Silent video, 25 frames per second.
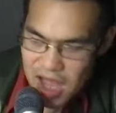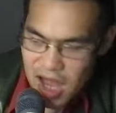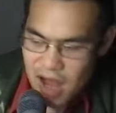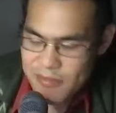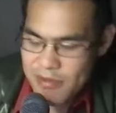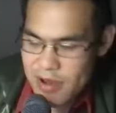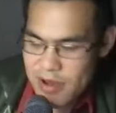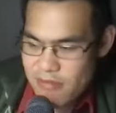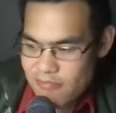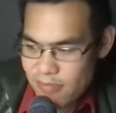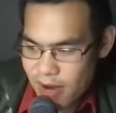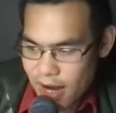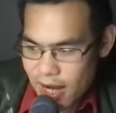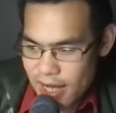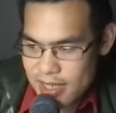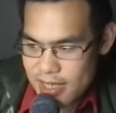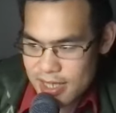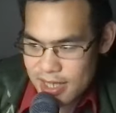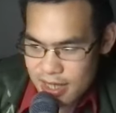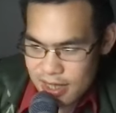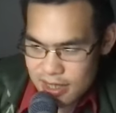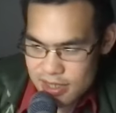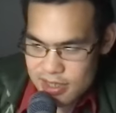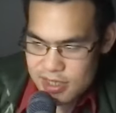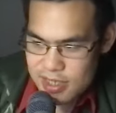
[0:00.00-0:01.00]
I mean, my
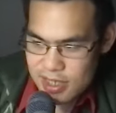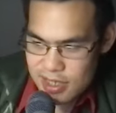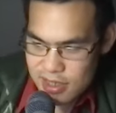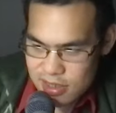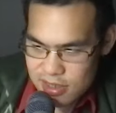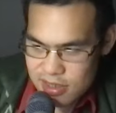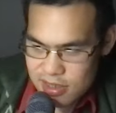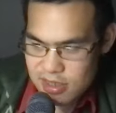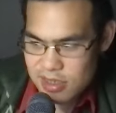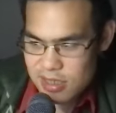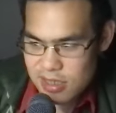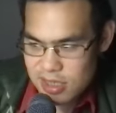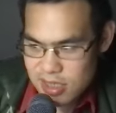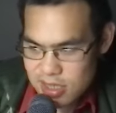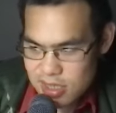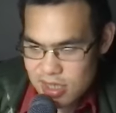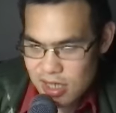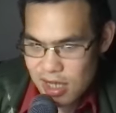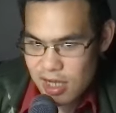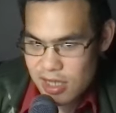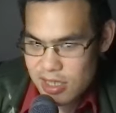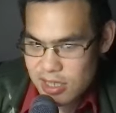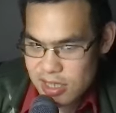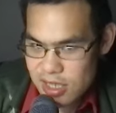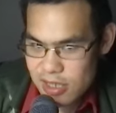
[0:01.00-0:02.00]
take is that this is
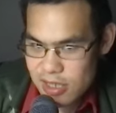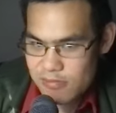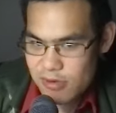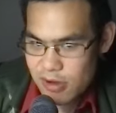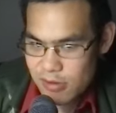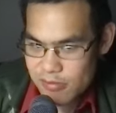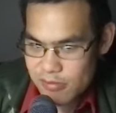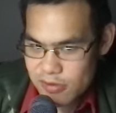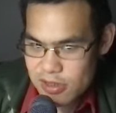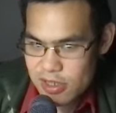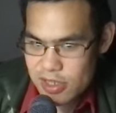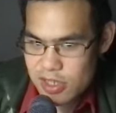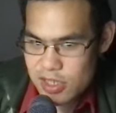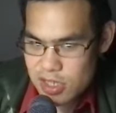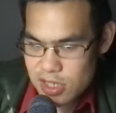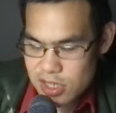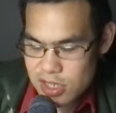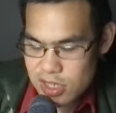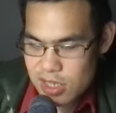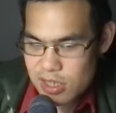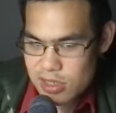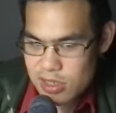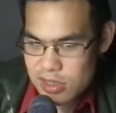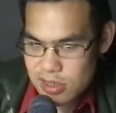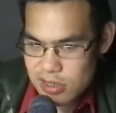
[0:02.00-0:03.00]
the ideal population
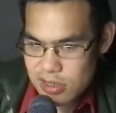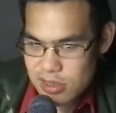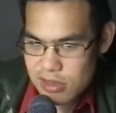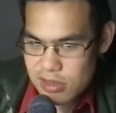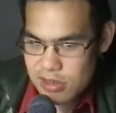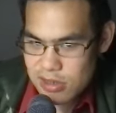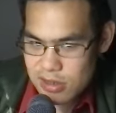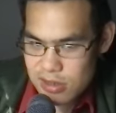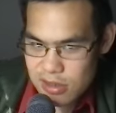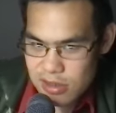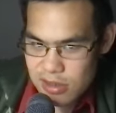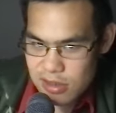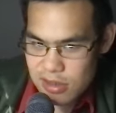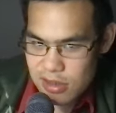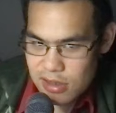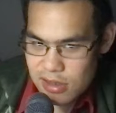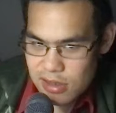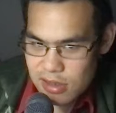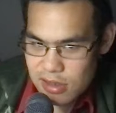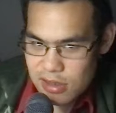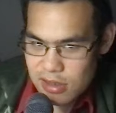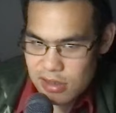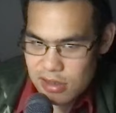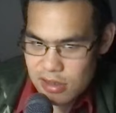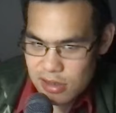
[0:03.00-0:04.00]
density.
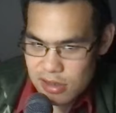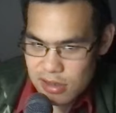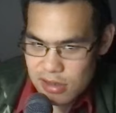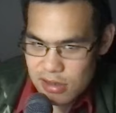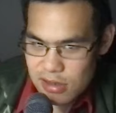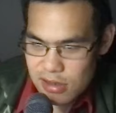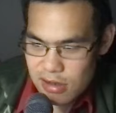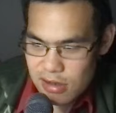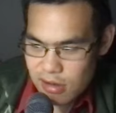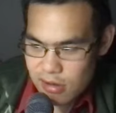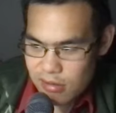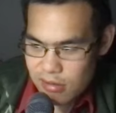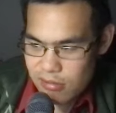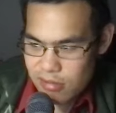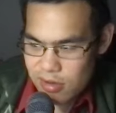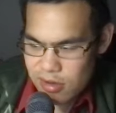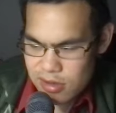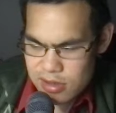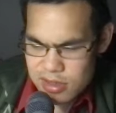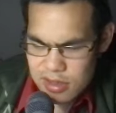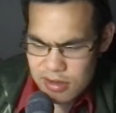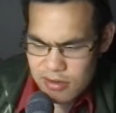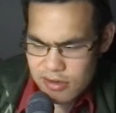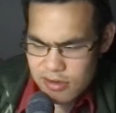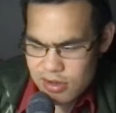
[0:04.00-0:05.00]

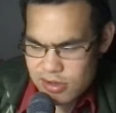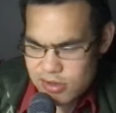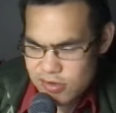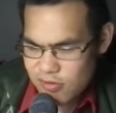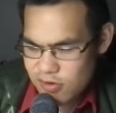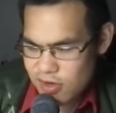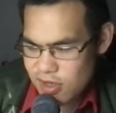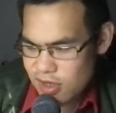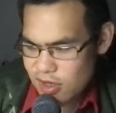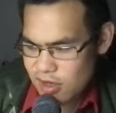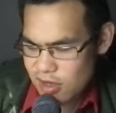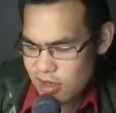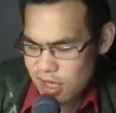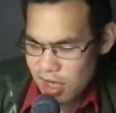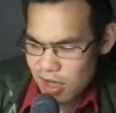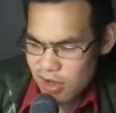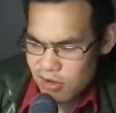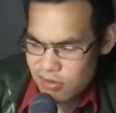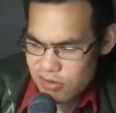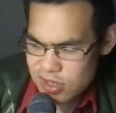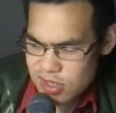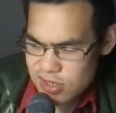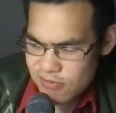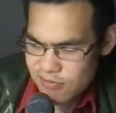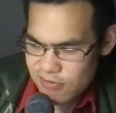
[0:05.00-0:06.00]
Because I was reading
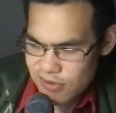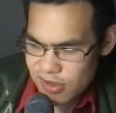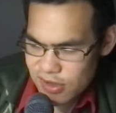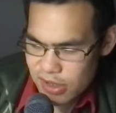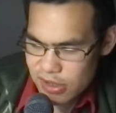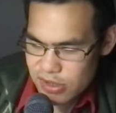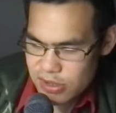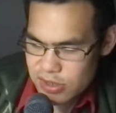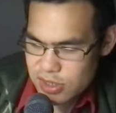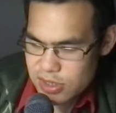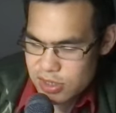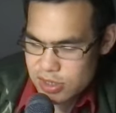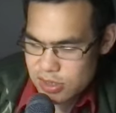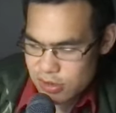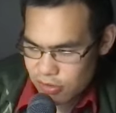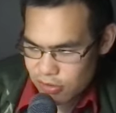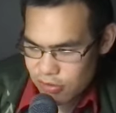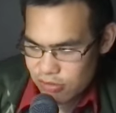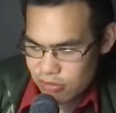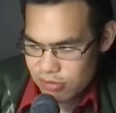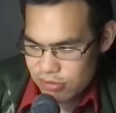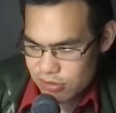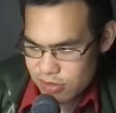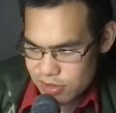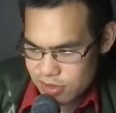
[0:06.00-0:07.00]
accounts of like
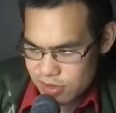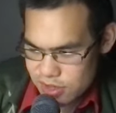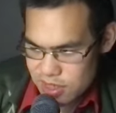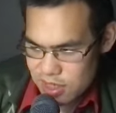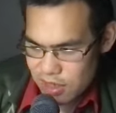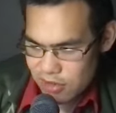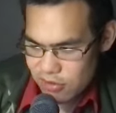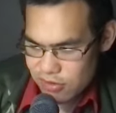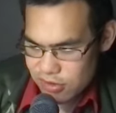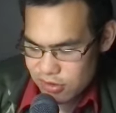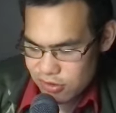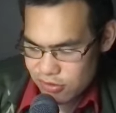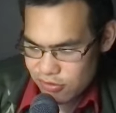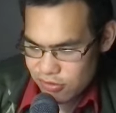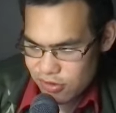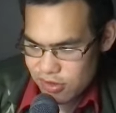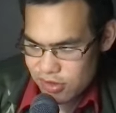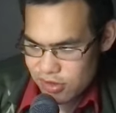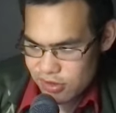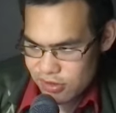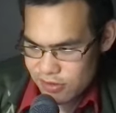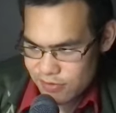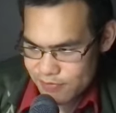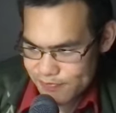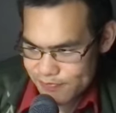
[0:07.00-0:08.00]
Seoul in South
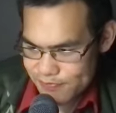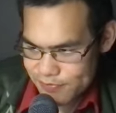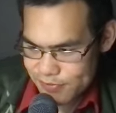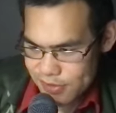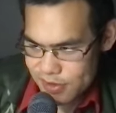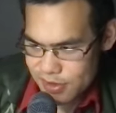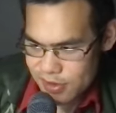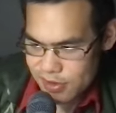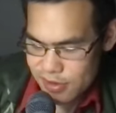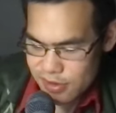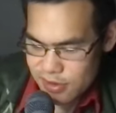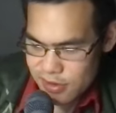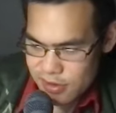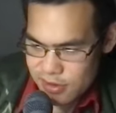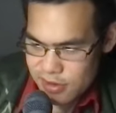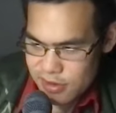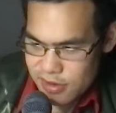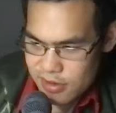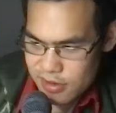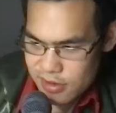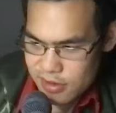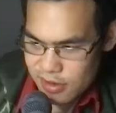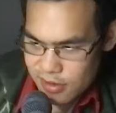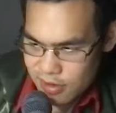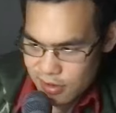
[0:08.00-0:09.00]
Korea,
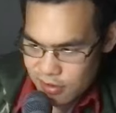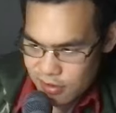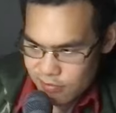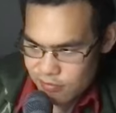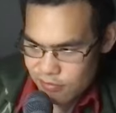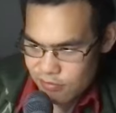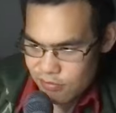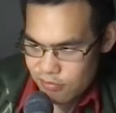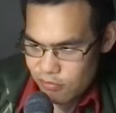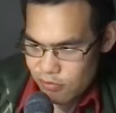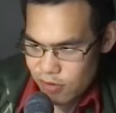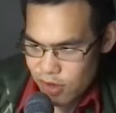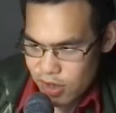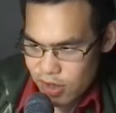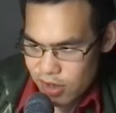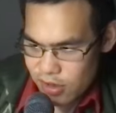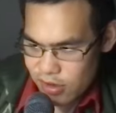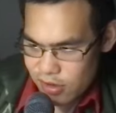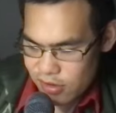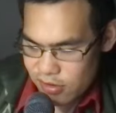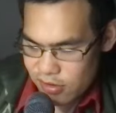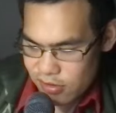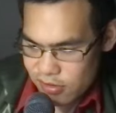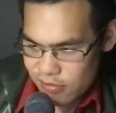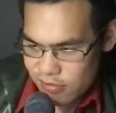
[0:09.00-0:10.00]

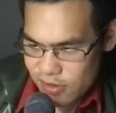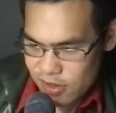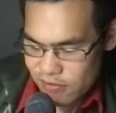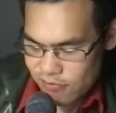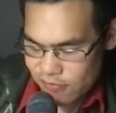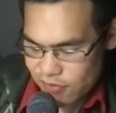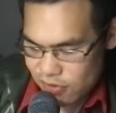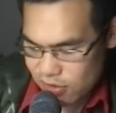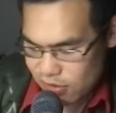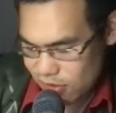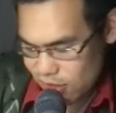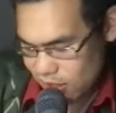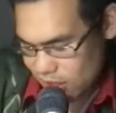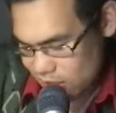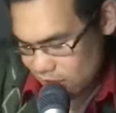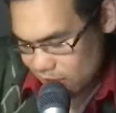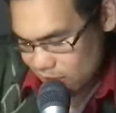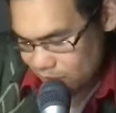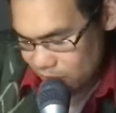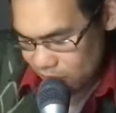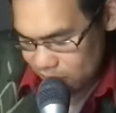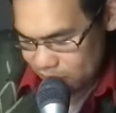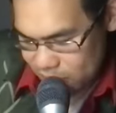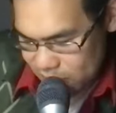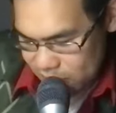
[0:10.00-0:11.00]
where I mean, if you look at the
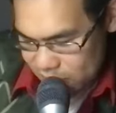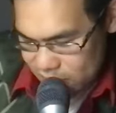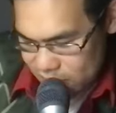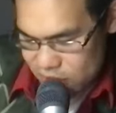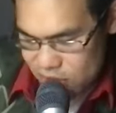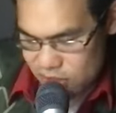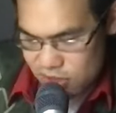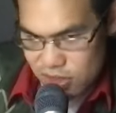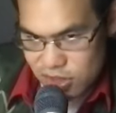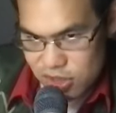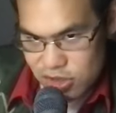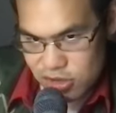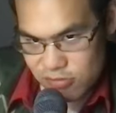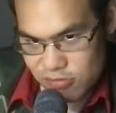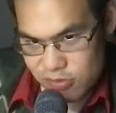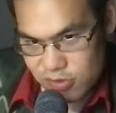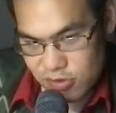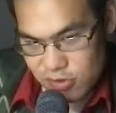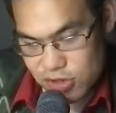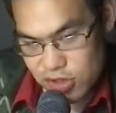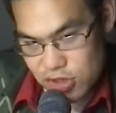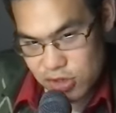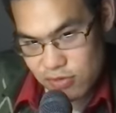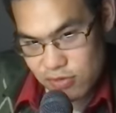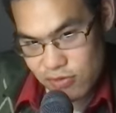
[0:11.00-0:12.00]
population
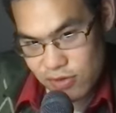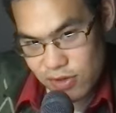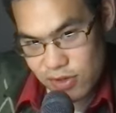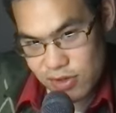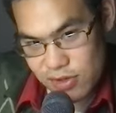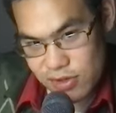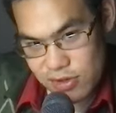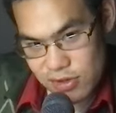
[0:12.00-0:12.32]
distribution, right?